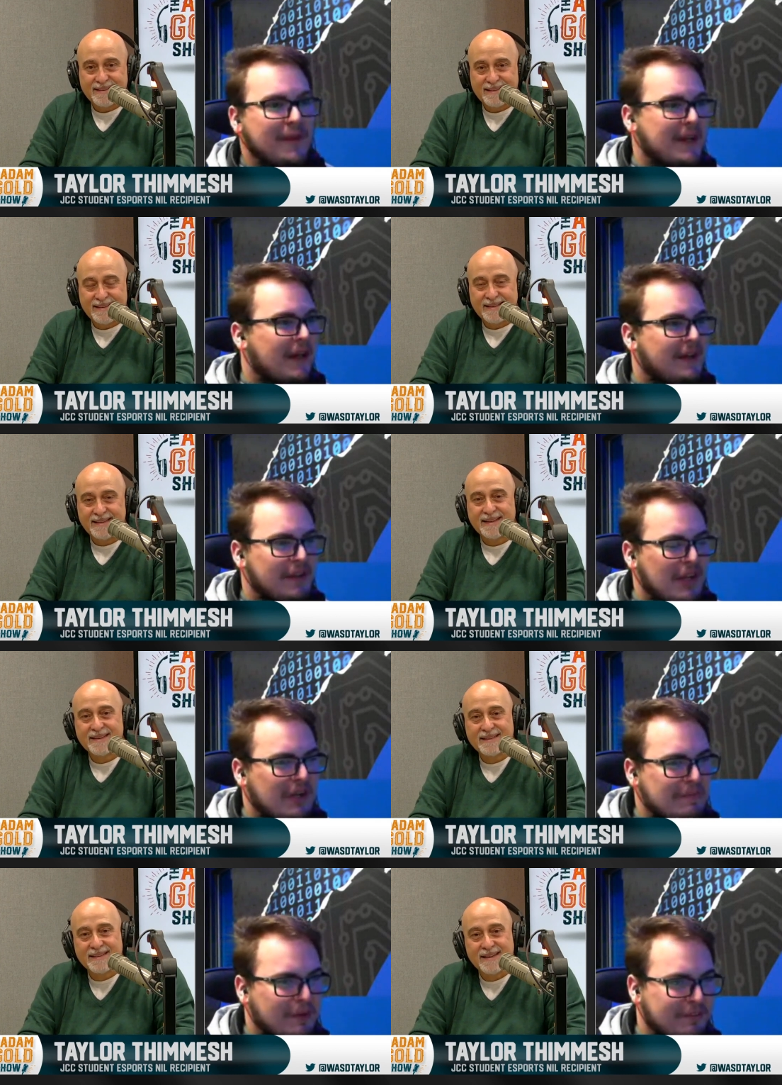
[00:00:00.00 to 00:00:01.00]
Speaker 1: probably
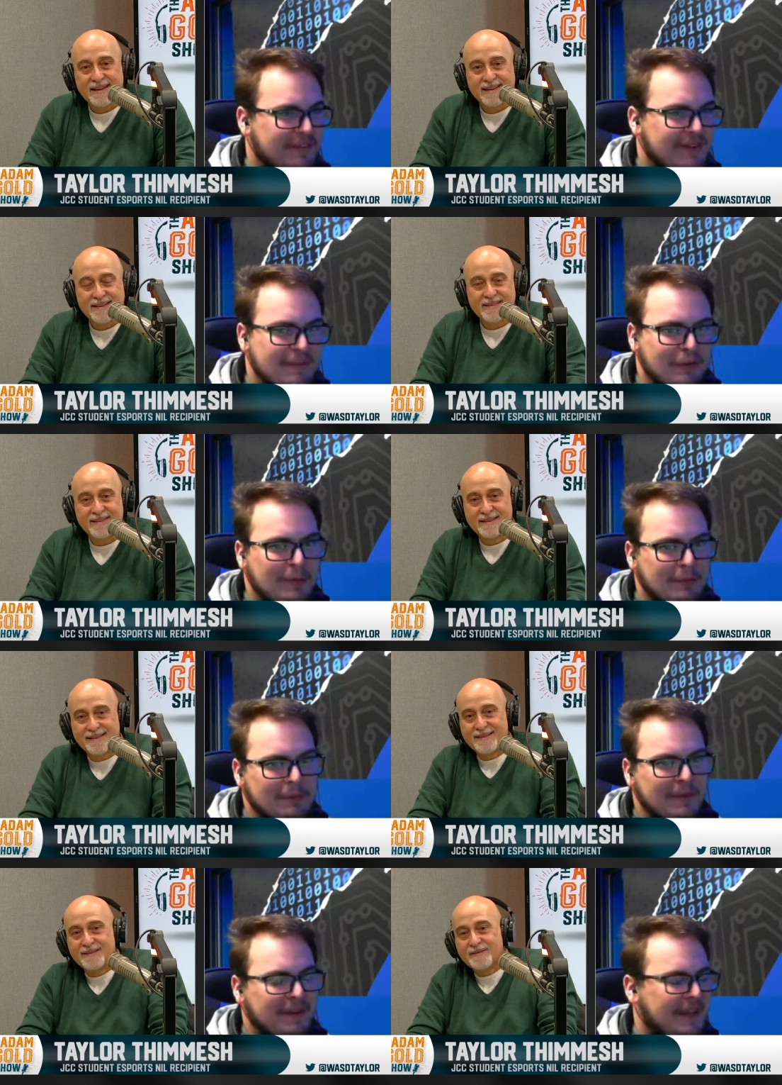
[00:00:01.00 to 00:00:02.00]
not. You know, most uh,
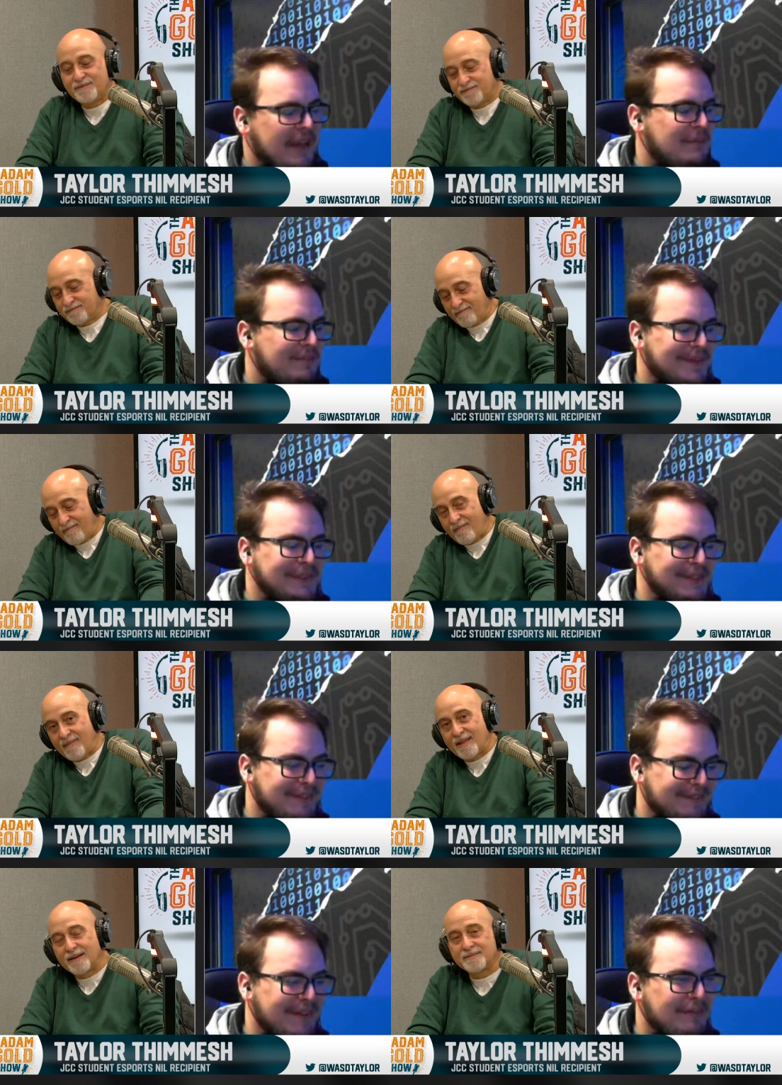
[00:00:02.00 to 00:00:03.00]
most people that play games,
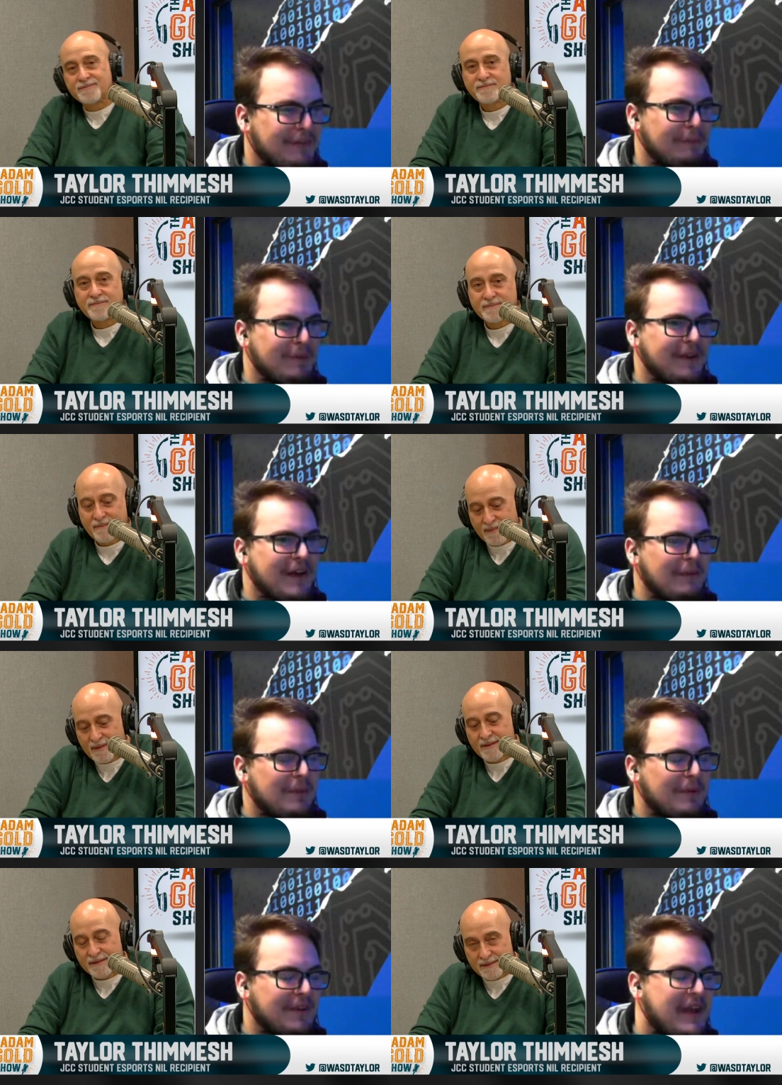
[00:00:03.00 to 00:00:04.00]
especially at this level, are pretty
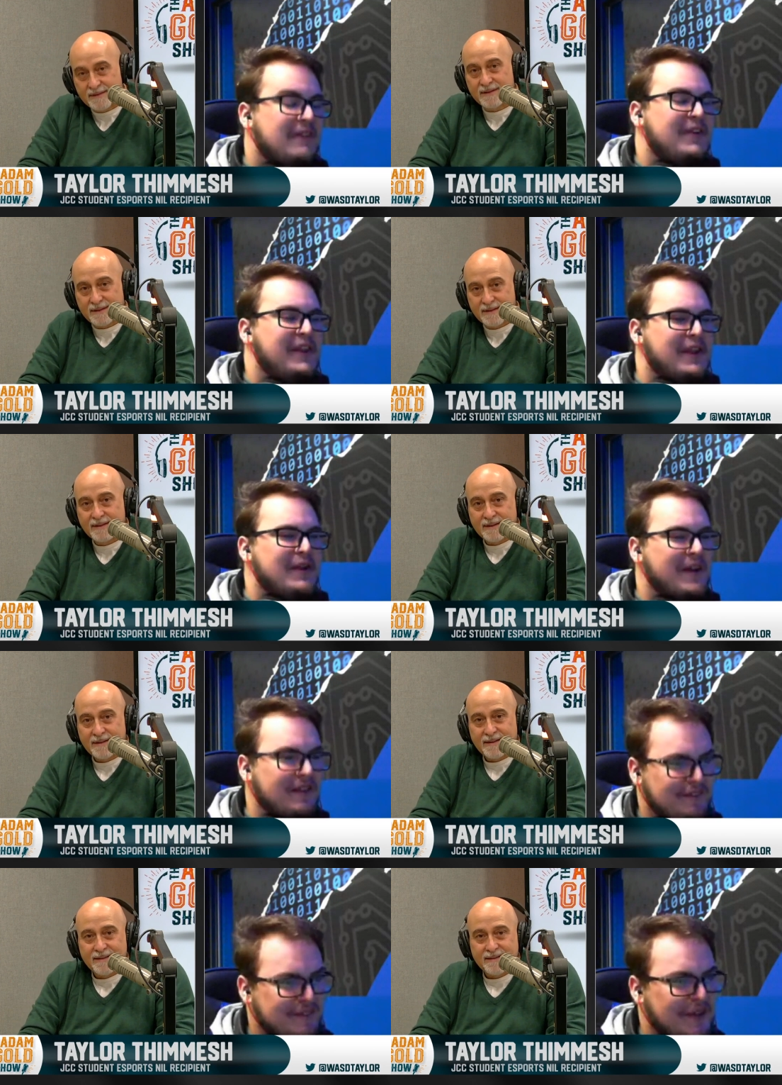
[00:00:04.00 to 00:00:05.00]
hyped up on caffeine
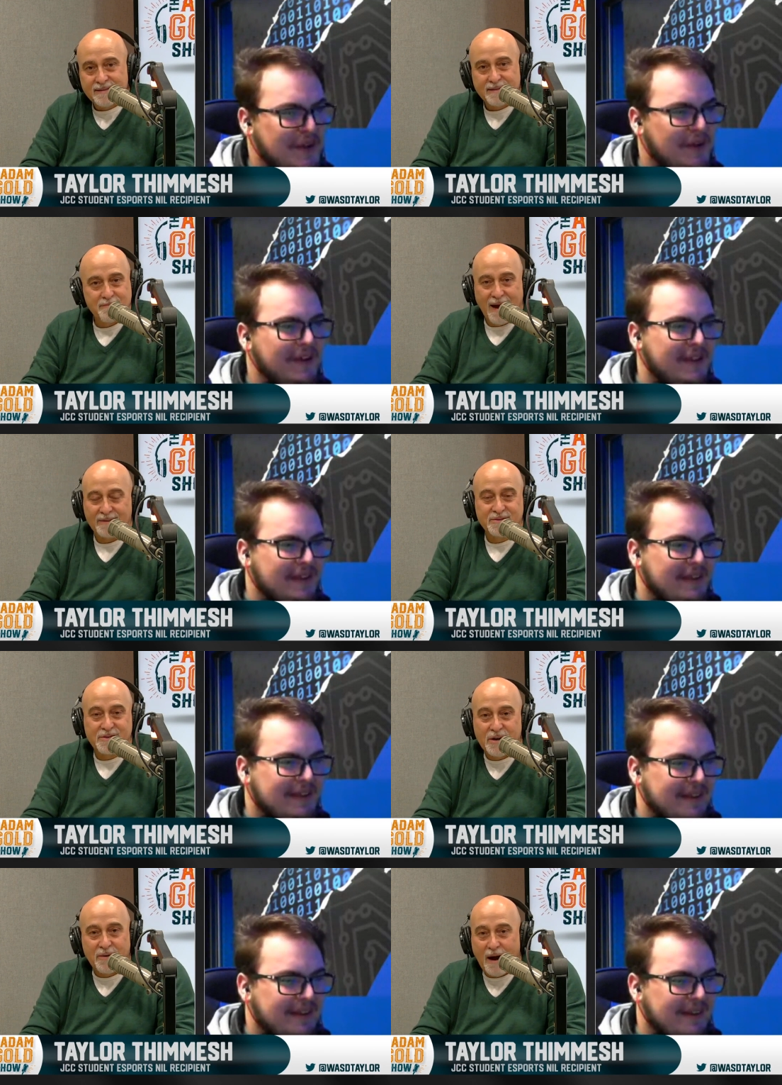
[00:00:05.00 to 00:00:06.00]
anyway. Mountain so.
Speaker 2: Dew. I
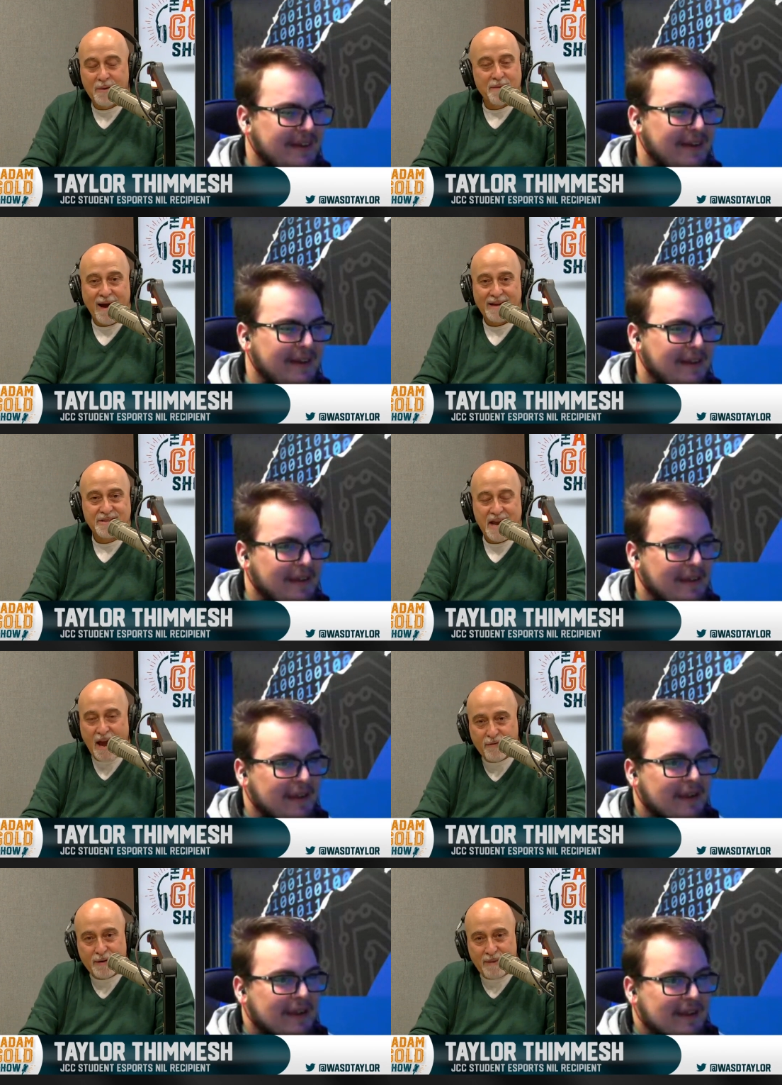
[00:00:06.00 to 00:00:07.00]
would imagine
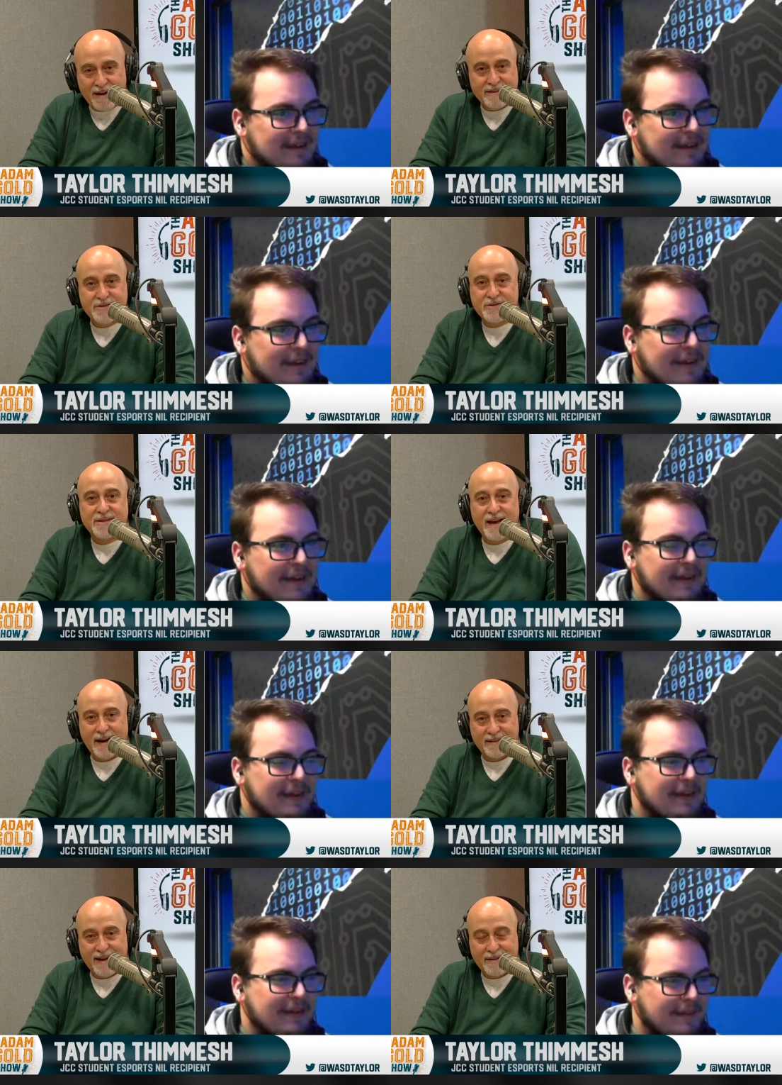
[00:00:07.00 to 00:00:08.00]
everybody's got like
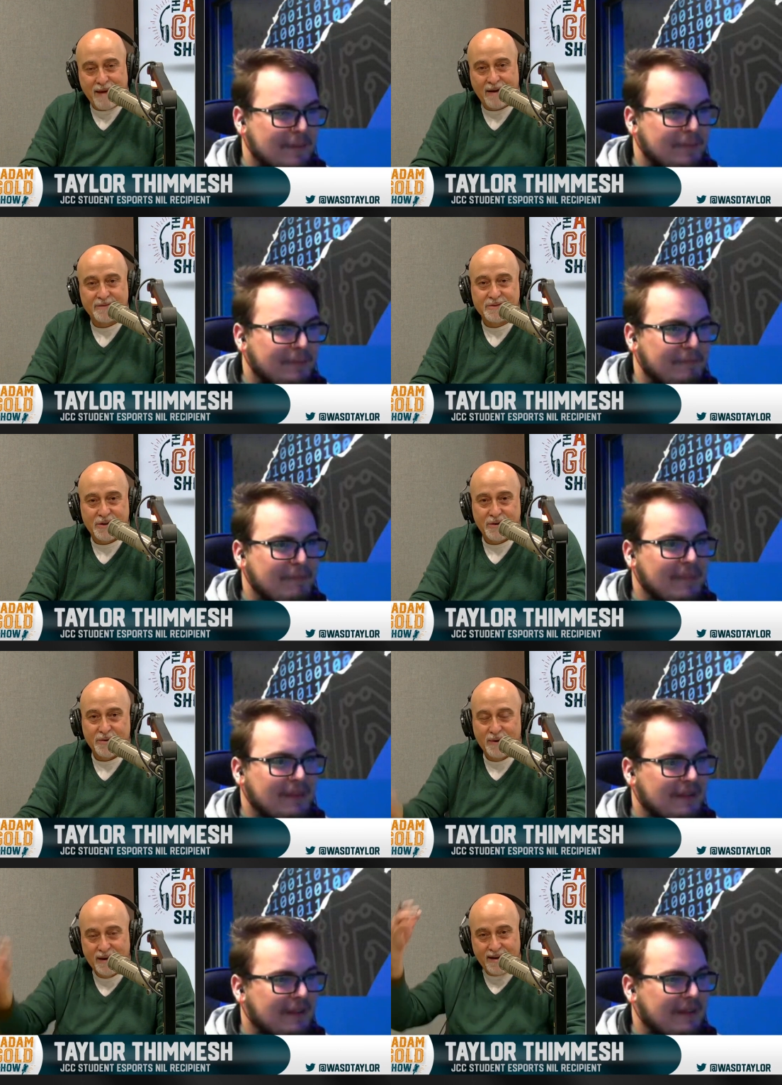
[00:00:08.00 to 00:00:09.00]
Mountain Dew
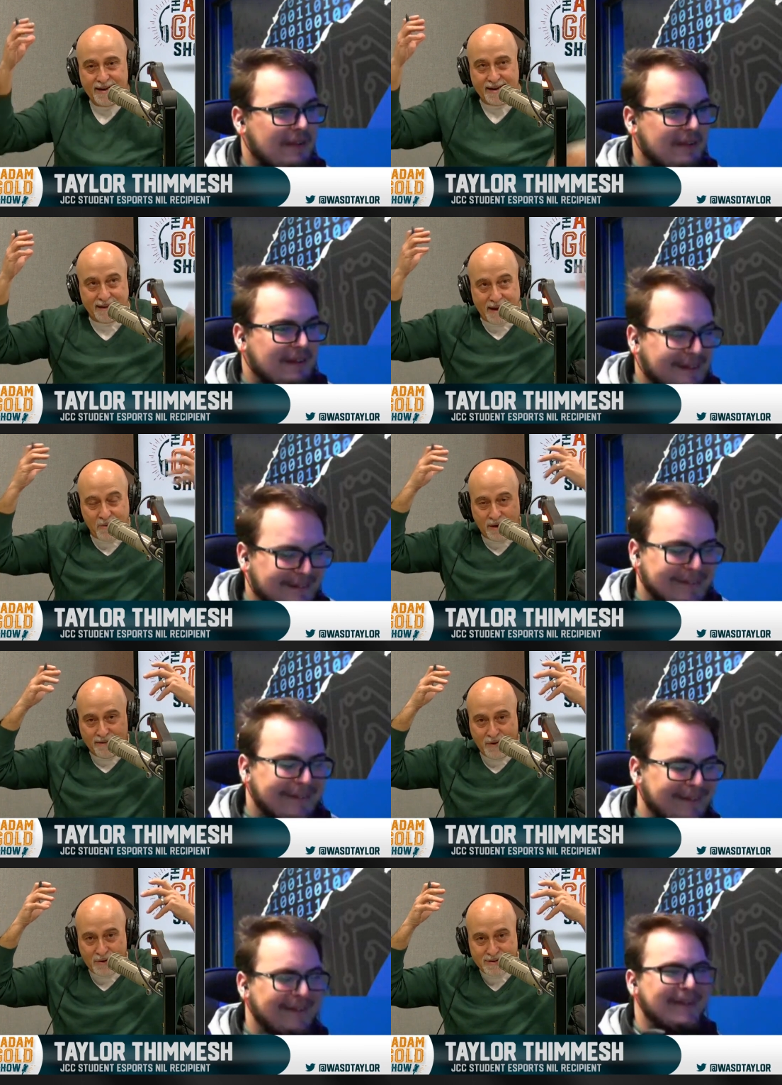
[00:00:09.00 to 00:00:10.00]
in like one of those
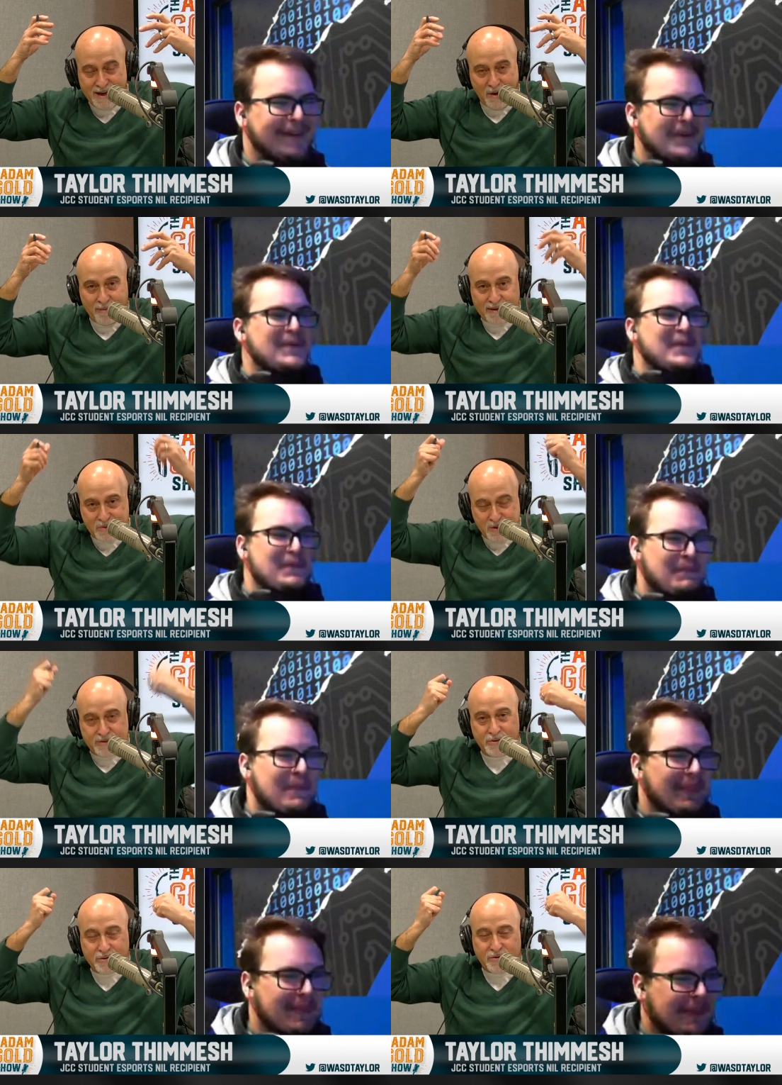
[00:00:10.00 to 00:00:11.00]
helmets with two
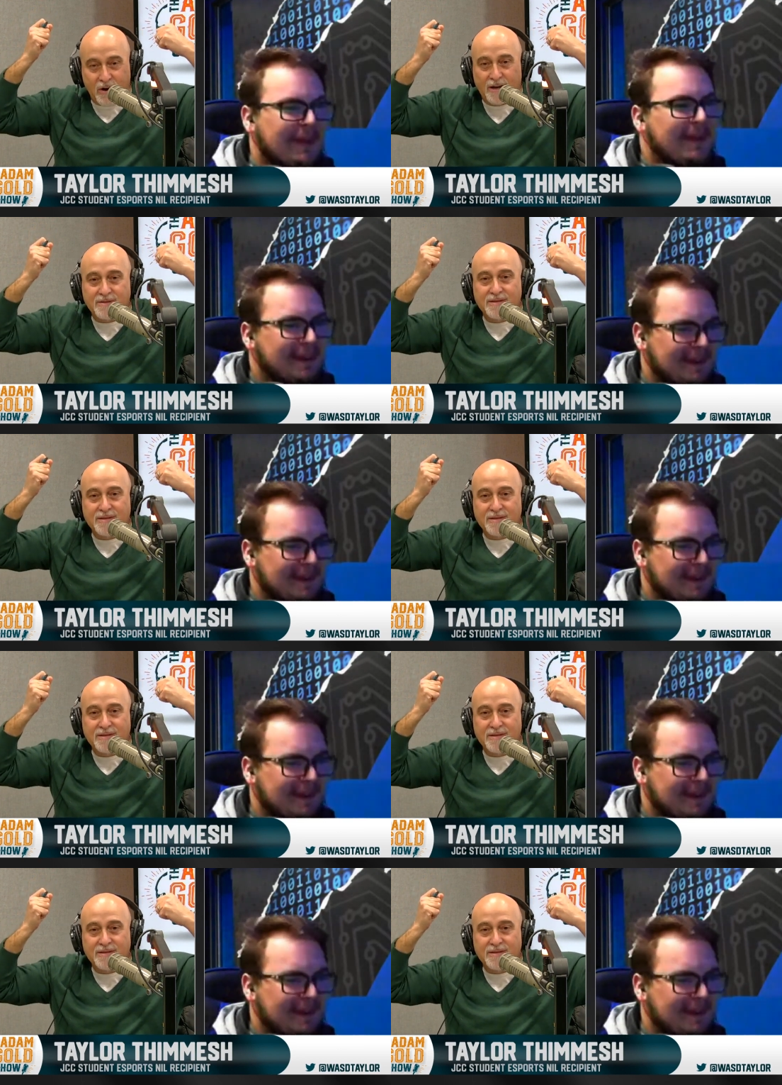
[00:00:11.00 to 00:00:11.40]
straws.